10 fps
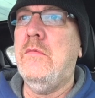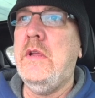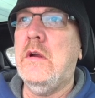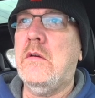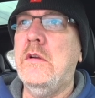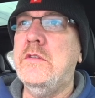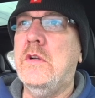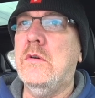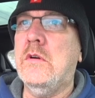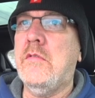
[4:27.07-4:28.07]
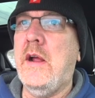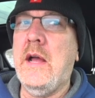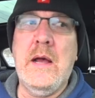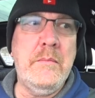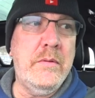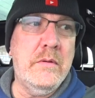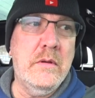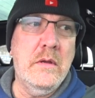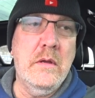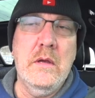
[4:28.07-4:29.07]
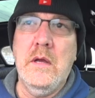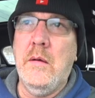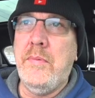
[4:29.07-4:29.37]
we are going to go grab a